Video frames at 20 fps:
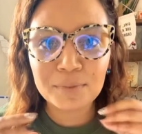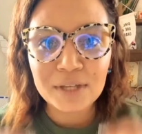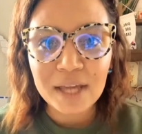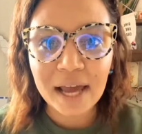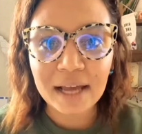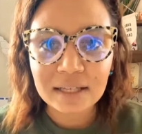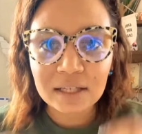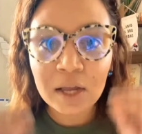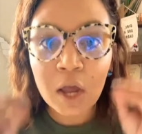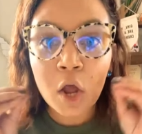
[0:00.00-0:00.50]

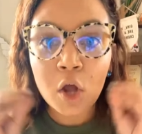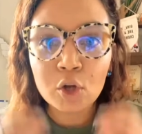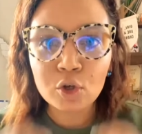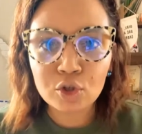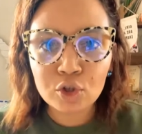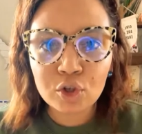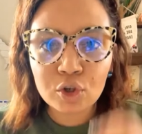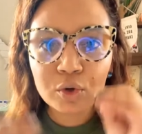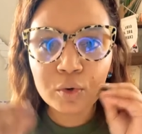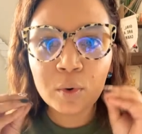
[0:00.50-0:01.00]
Yes,
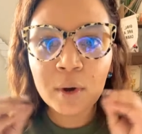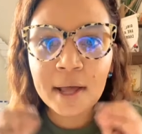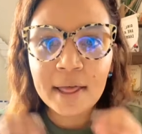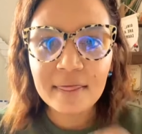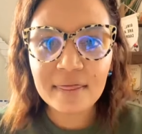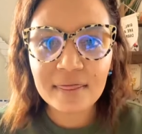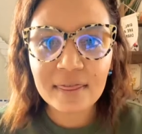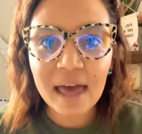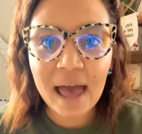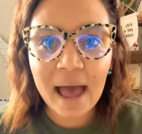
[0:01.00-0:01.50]
do
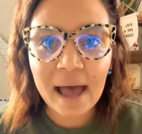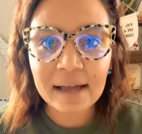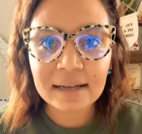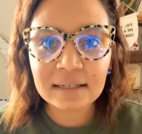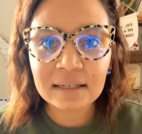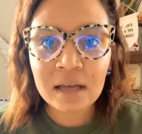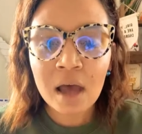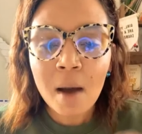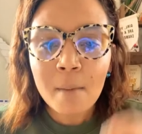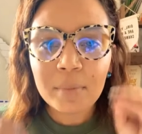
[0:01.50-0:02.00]

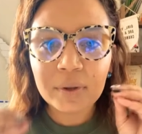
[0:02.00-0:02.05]
that.